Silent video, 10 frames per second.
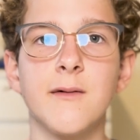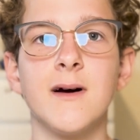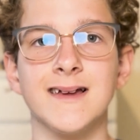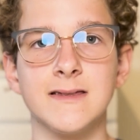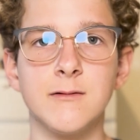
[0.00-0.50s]

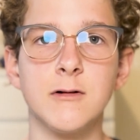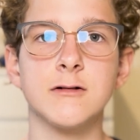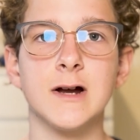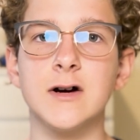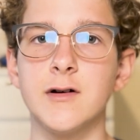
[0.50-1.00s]
Wang, the world
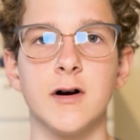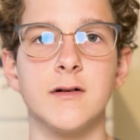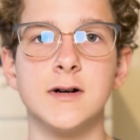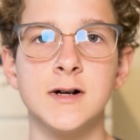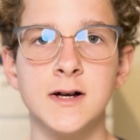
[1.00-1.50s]
record
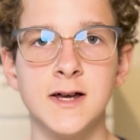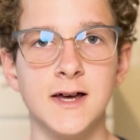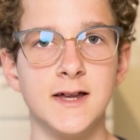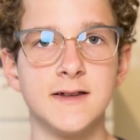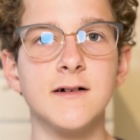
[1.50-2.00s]
holder.
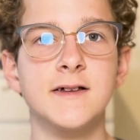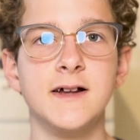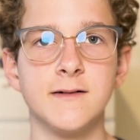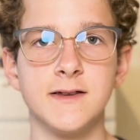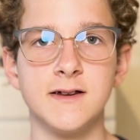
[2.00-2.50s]
It's no
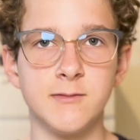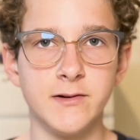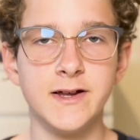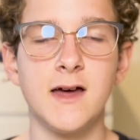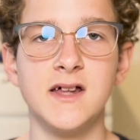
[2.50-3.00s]
secret that he's
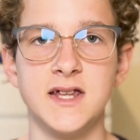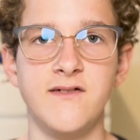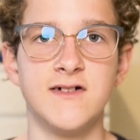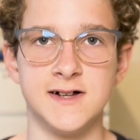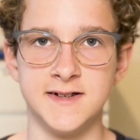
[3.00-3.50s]
ridiculously
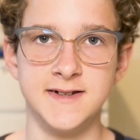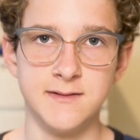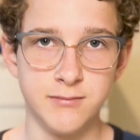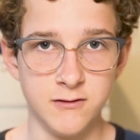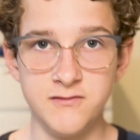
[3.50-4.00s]
fast and has
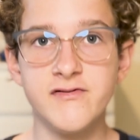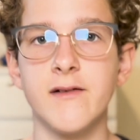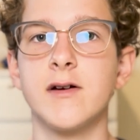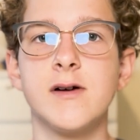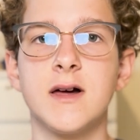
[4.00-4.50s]
improved
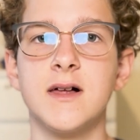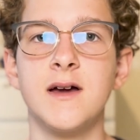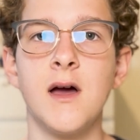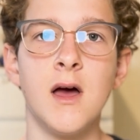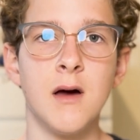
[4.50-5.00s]
very quickly.
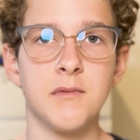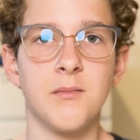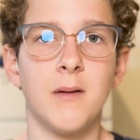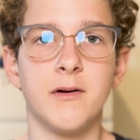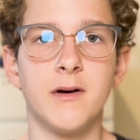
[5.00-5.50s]
But you
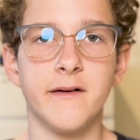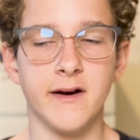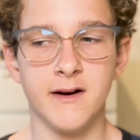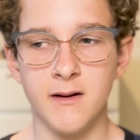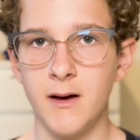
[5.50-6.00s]
might be
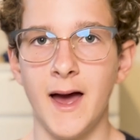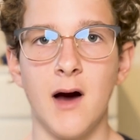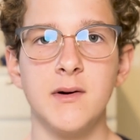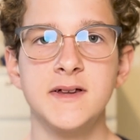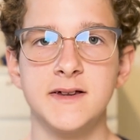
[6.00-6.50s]
wondering,
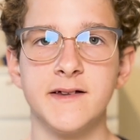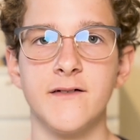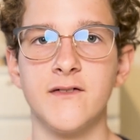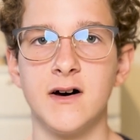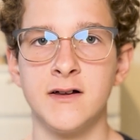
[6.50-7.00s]
how is he so
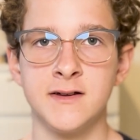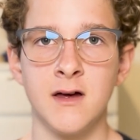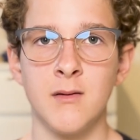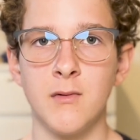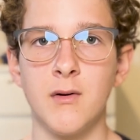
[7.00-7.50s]
fast?
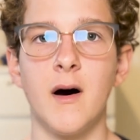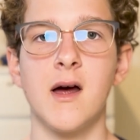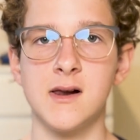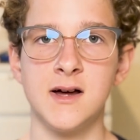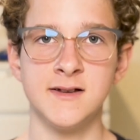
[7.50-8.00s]
Well, I
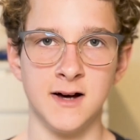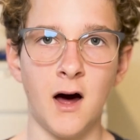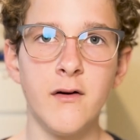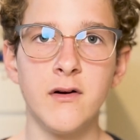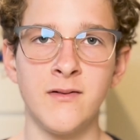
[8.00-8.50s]
analysed
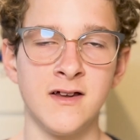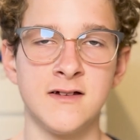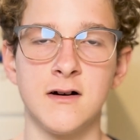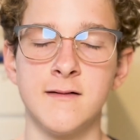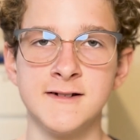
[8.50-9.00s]
100 of his
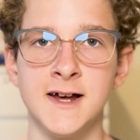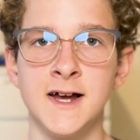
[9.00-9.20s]
solves.